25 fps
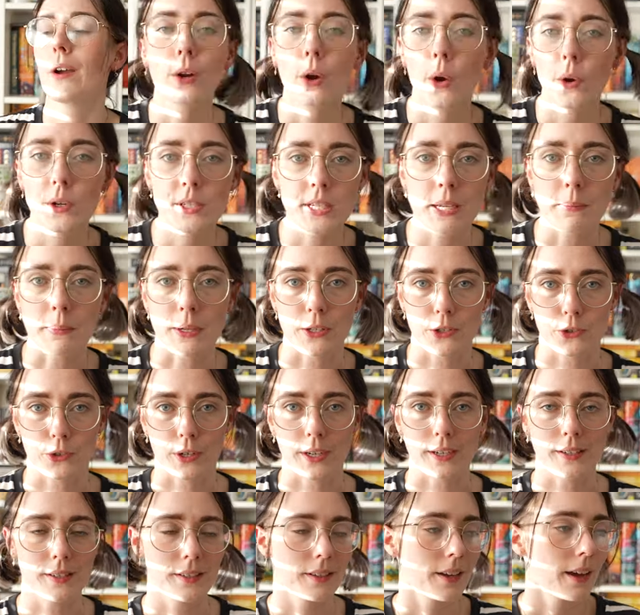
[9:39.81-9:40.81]
cozy
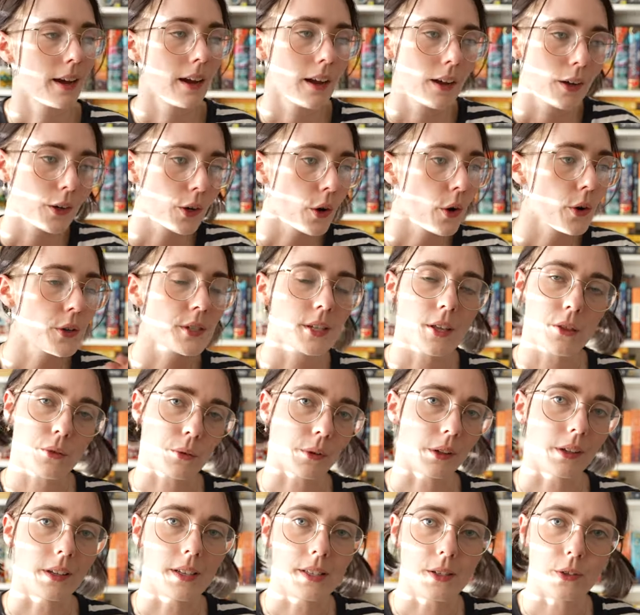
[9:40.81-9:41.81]
mysteries, cozy
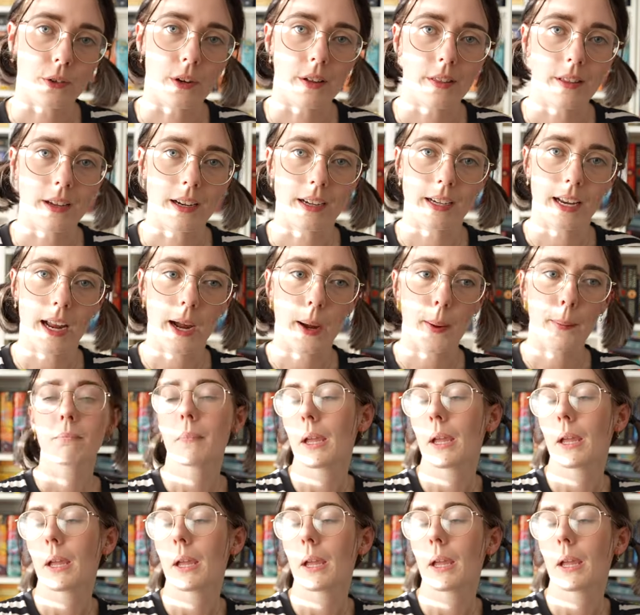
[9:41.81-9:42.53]
thrillers are a thing now.